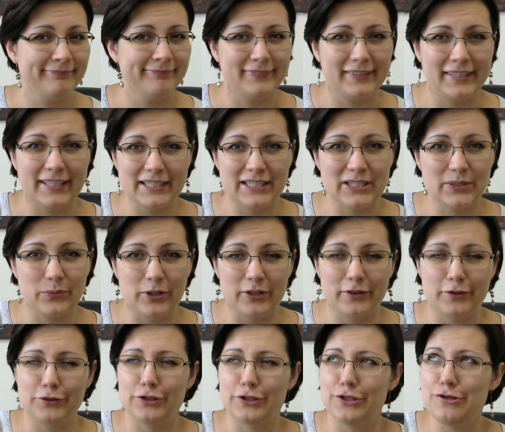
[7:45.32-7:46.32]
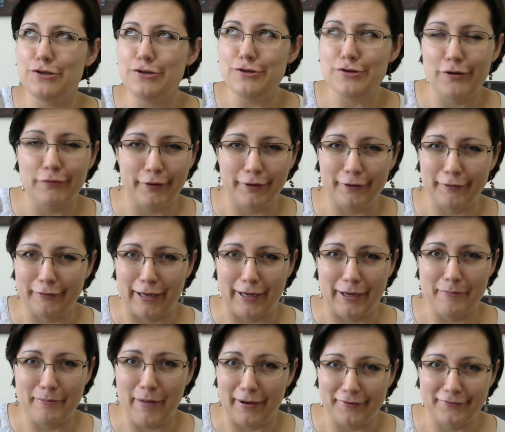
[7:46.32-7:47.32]
guess what? There's no way you're going
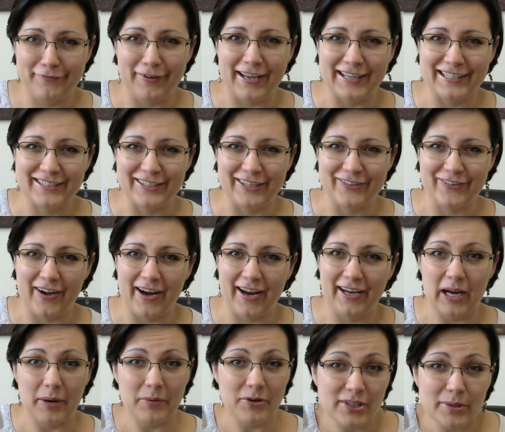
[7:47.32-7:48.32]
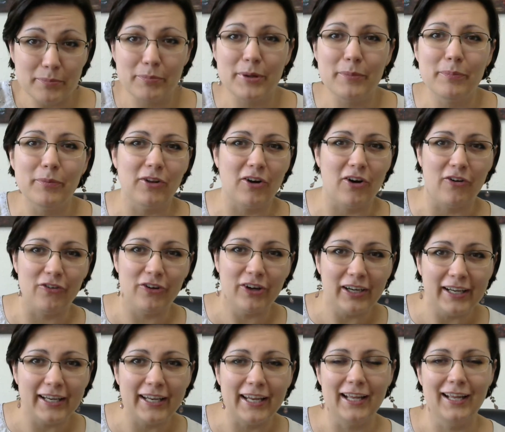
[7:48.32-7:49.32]
to manifest it, right? I mean, some people are
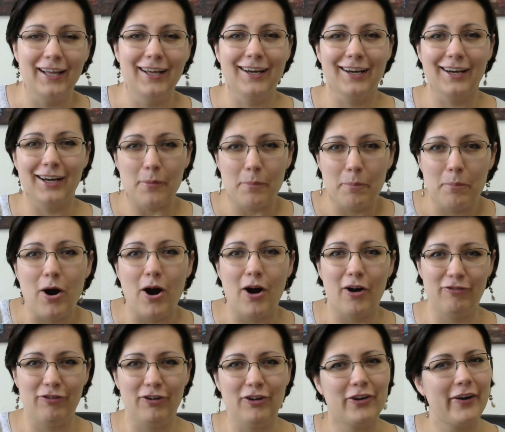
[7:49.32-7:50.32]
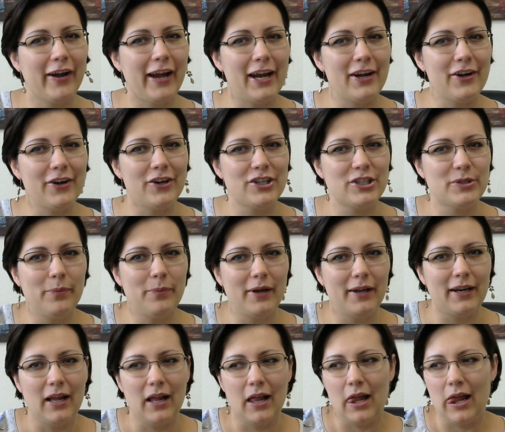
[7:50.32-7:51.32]
really powerful creators,
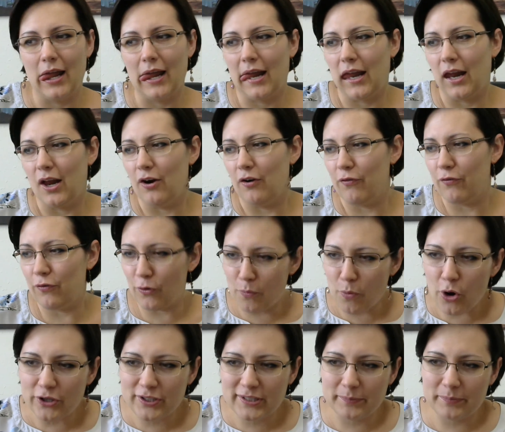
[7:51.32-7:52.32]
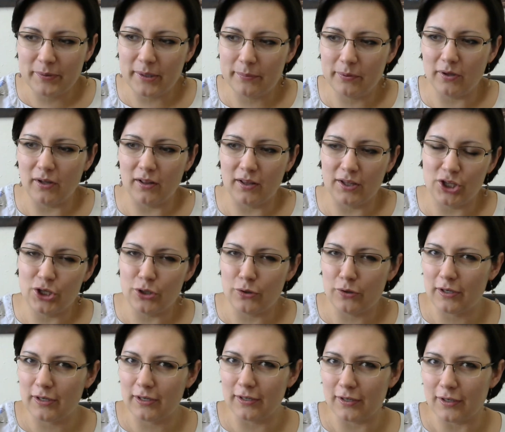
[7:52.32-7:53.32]
but for most people,
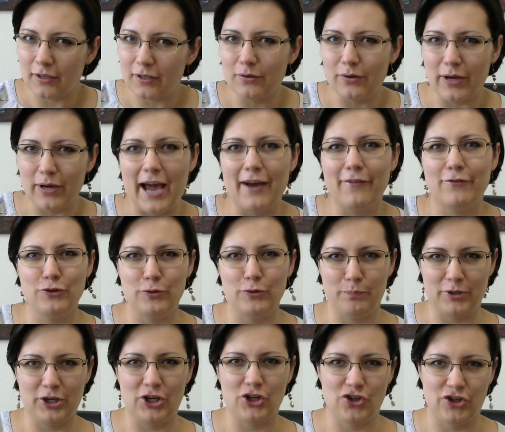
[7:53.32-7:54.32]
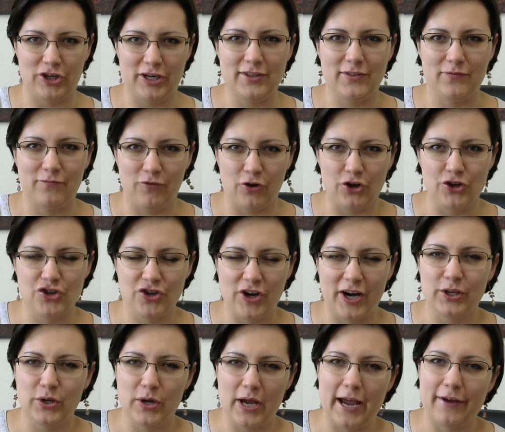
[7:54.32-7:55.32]
you have to picture it first,
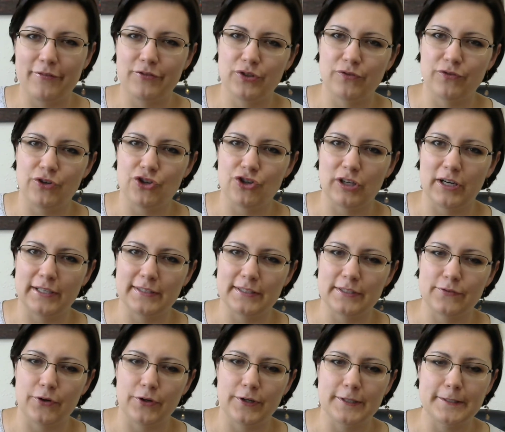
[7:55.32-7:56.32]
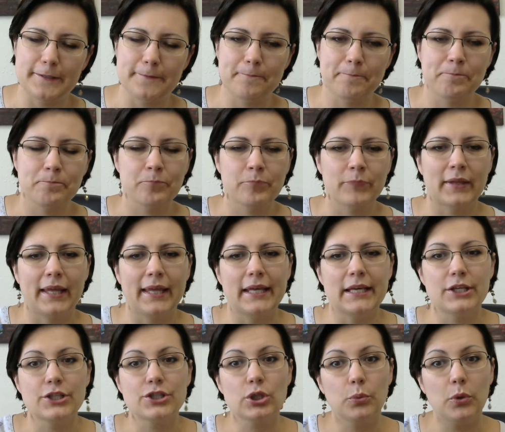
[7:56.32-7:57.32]
right? You have to visualize it first.
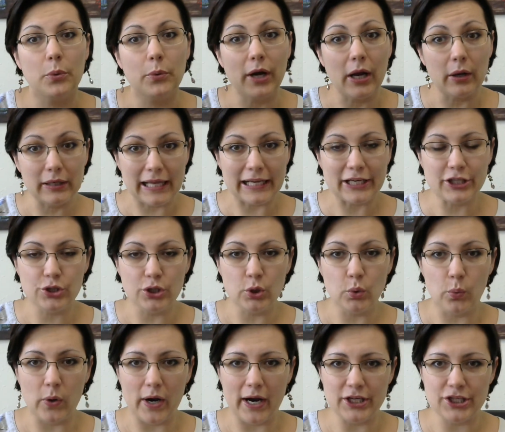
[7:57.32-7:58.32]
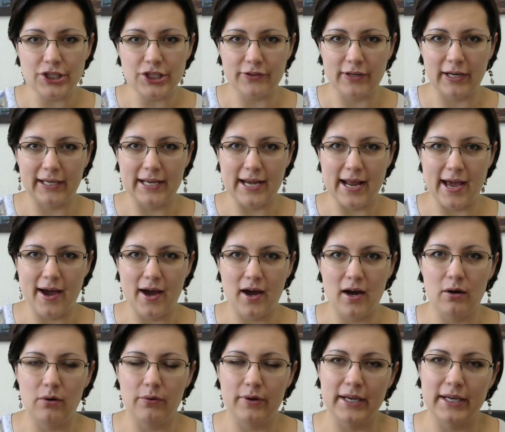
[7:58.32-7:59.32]
So what I would like to invite you right
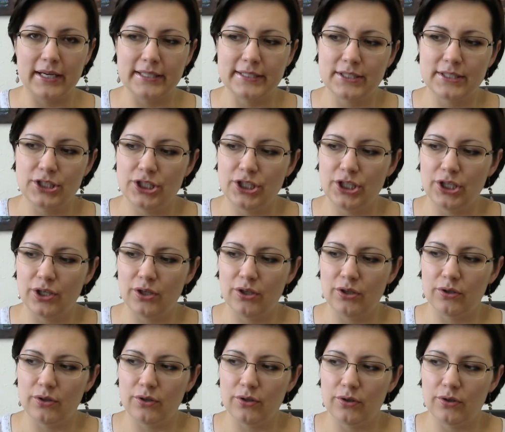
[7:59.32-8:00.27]
now is to